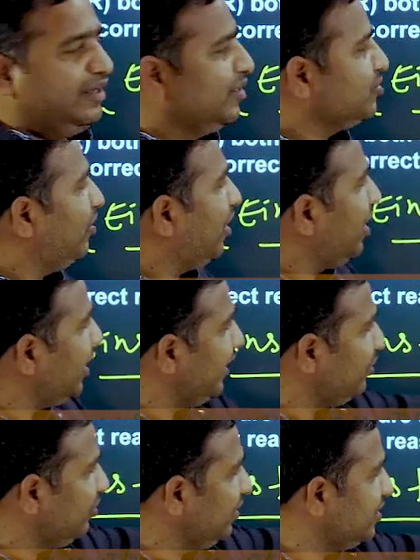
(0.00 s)
So
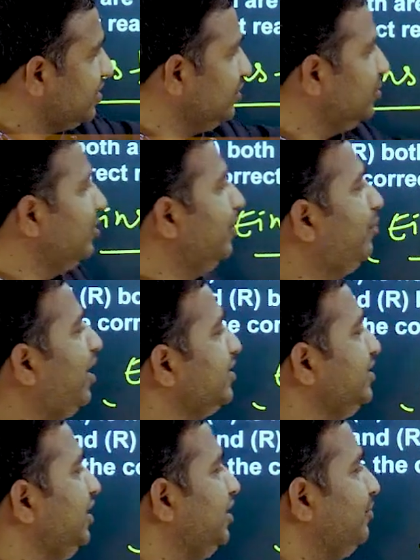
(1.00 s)
according to this
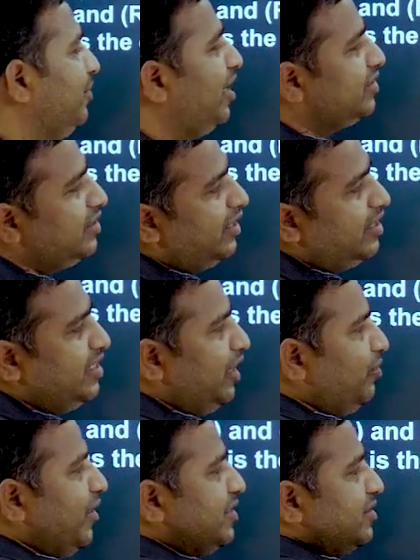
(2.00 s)
mass energy
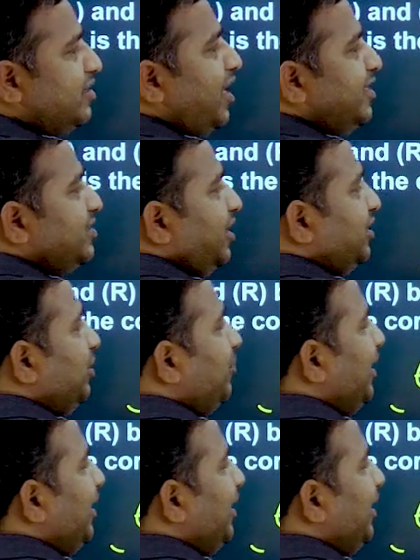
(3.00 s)
equations law is nothing